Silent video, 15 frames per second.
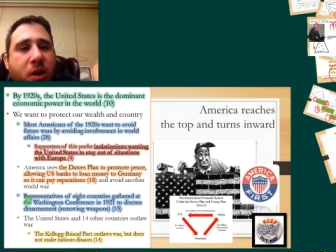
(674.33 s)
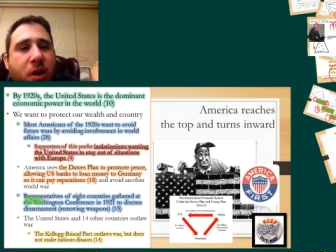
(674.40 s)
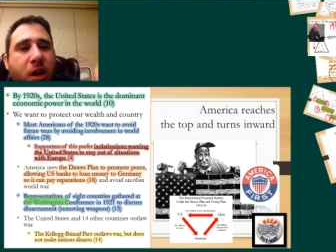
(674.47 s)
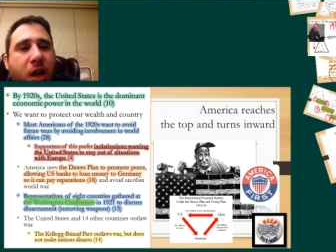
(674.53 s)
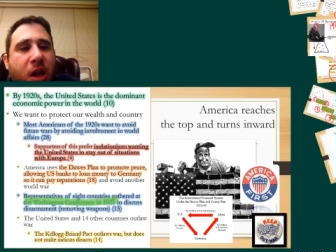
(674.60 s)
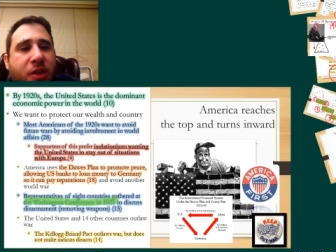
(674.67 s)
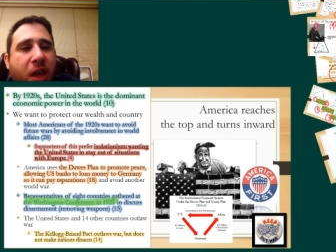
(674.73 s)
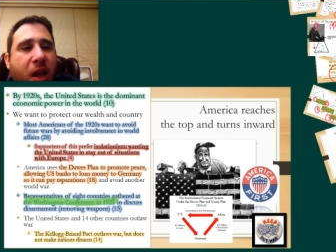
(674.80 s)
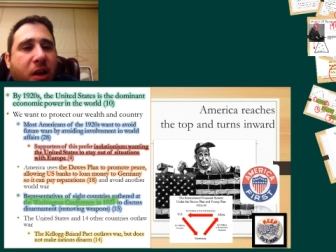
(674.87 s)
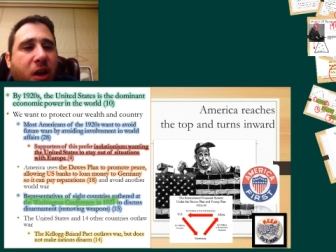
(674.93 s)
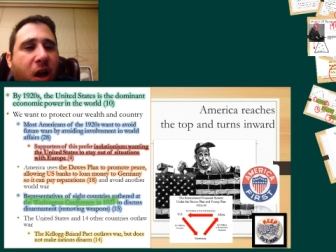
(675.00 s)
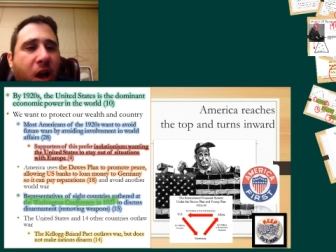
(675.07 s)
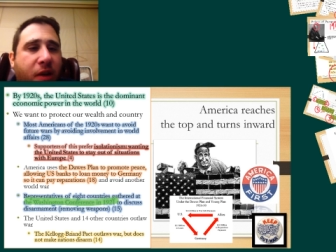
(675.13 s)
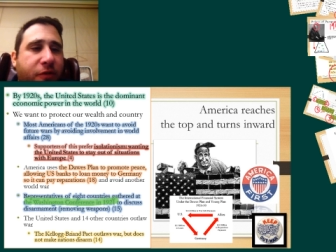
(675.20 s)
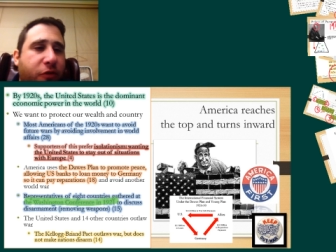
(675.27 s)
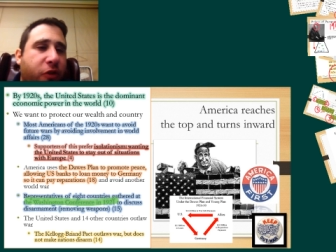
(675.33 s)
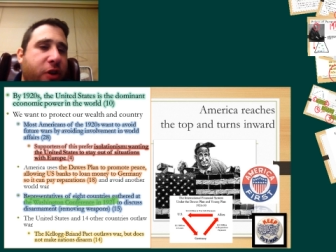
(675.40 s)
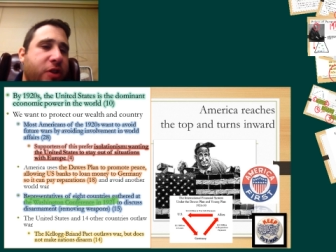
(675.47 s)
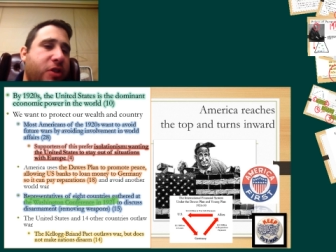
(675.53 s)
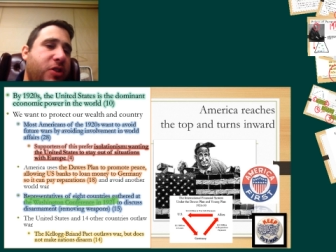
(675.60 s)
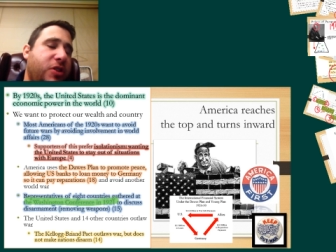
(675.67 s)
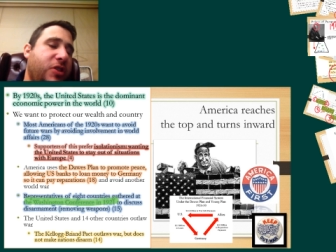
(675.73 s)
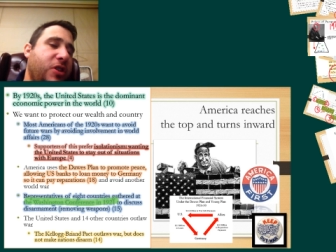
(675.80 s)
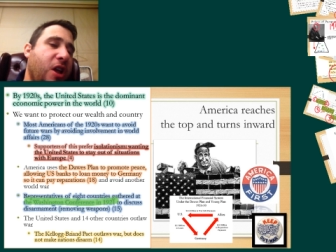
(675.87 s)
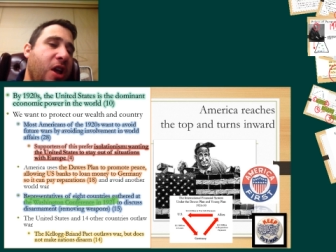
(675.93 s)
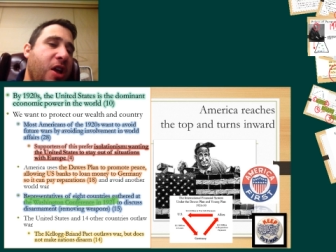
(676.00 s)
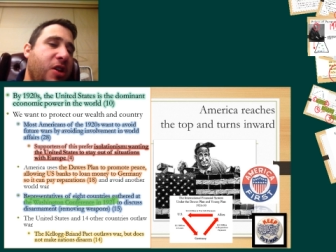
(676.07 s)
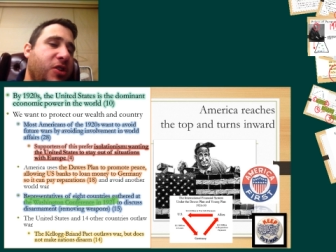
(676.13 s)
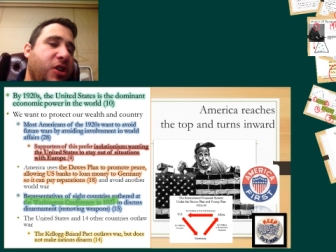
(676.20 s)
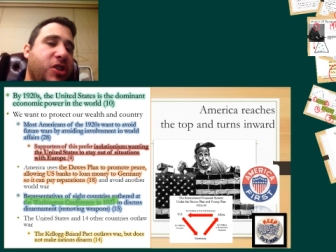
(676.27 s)
And that conference
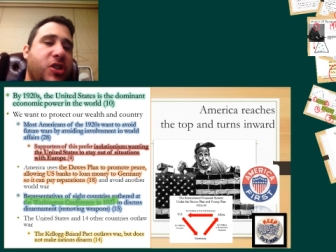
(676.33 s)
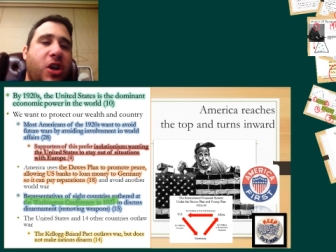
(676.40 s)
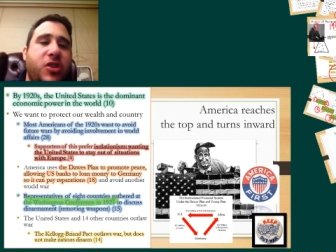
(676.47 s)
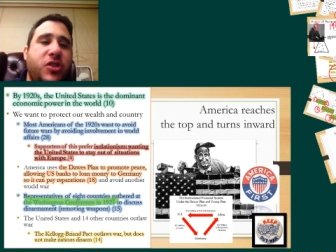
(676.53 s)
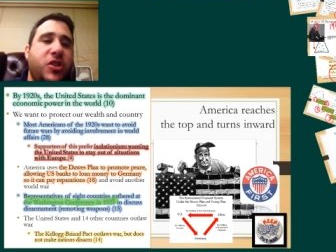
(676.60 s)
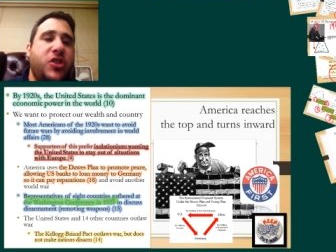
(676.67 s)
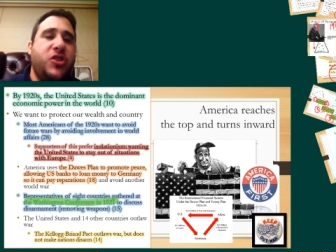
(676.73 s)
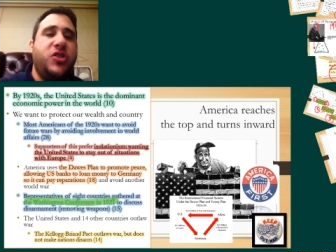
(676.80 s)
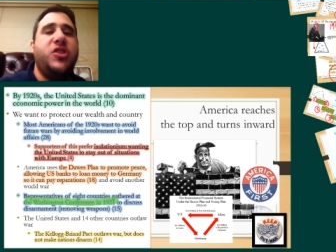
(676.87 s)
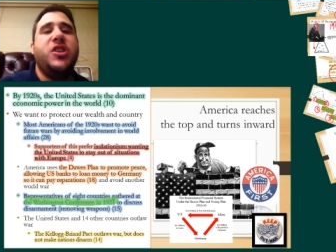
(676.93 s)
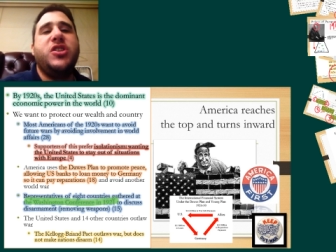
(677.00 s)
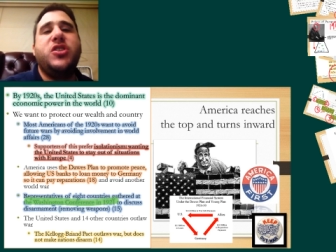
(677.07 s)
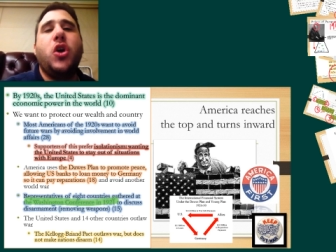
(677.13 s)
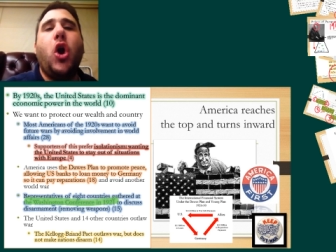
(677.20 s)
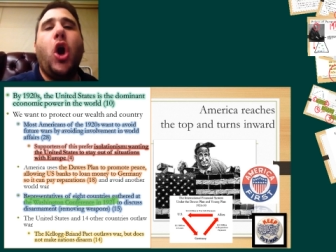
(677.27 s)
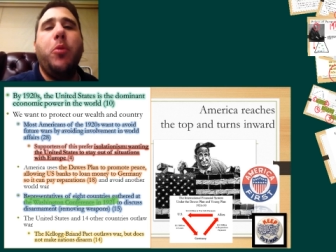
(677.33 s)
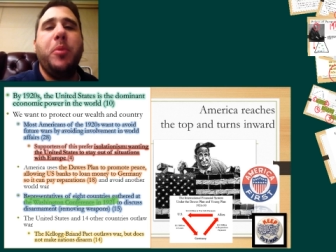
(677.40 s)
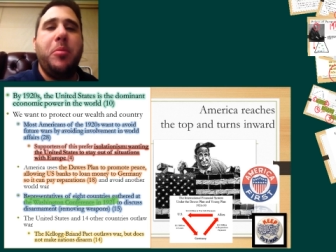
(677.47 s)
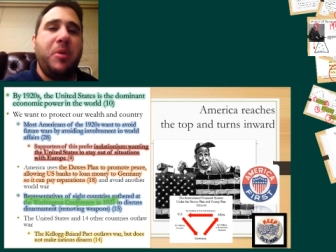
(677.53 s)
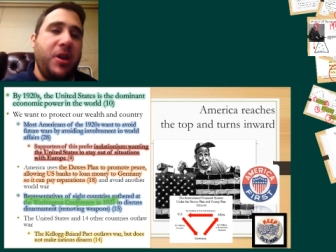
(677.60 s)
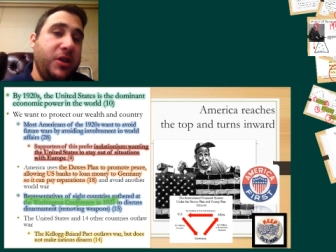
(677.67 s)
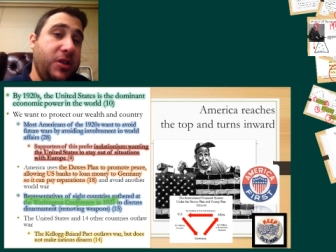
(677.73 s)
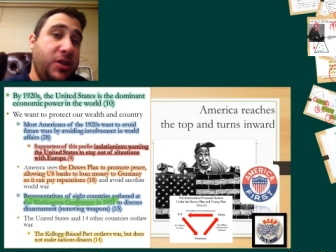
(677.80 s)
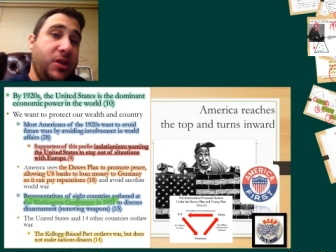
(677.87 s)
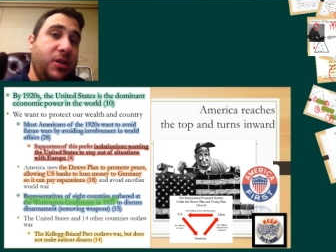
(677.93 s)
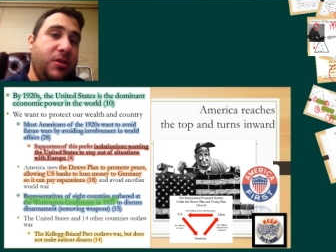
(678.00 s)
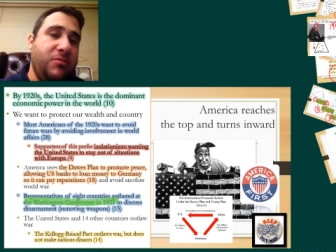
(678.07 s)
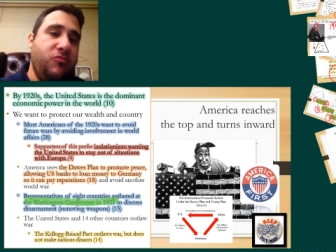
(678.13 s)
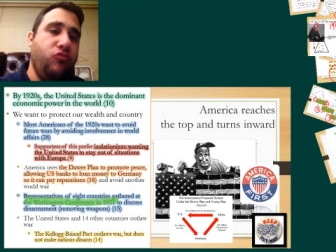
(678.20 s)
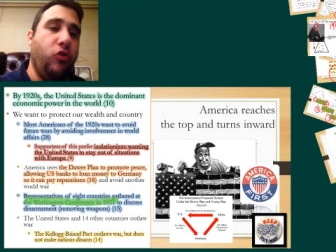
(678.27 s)
discusses disarmament,
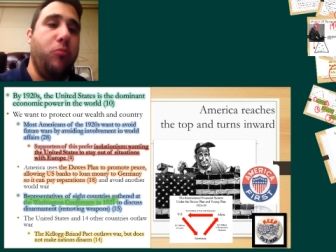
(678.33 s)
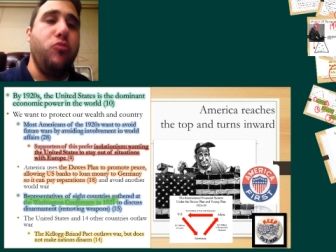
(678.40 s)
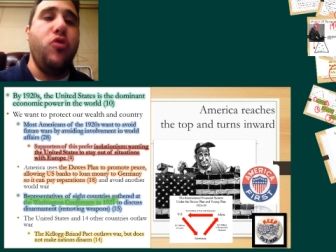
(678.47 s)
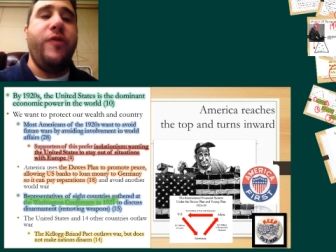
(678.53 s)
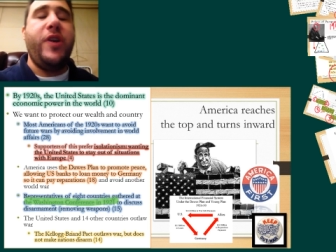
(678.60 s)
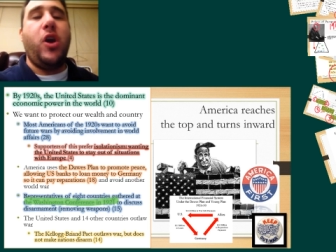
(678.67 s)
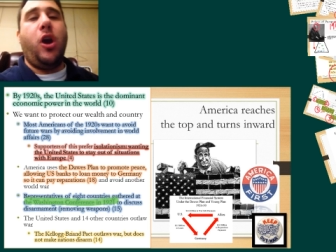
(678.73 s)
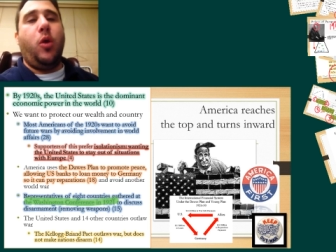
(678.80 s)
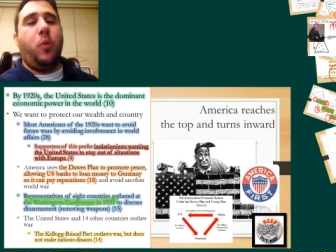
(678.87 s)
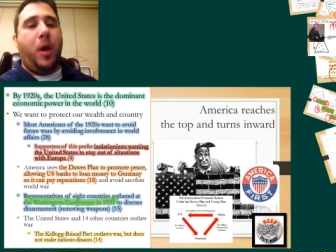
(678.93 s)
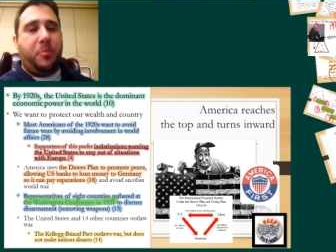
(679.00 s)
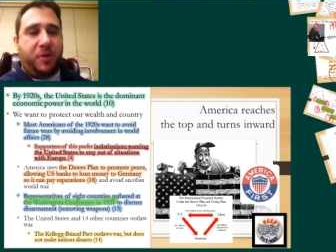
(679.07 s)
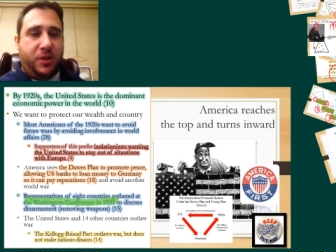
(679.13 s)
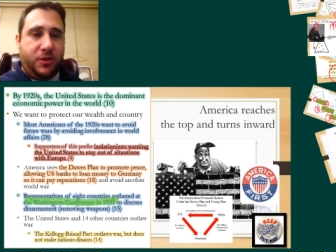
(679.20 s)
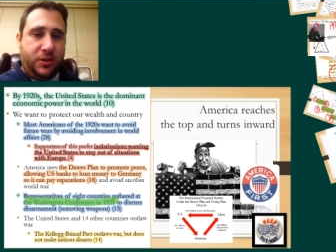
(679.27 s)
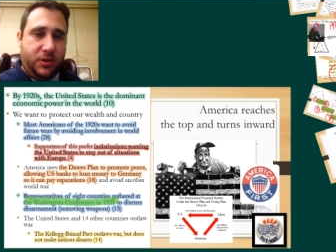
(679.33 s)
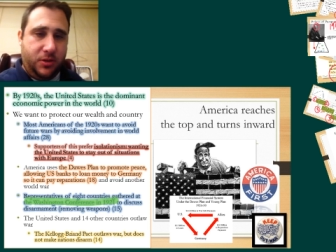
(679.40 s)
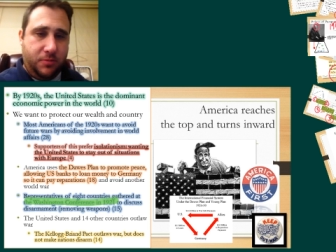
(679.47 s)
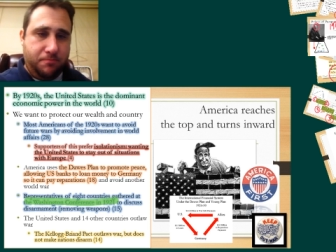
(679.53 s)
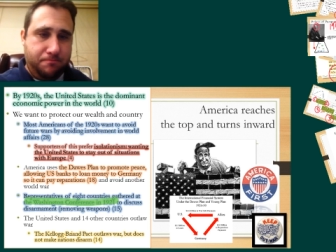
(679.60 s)
removing our weapons.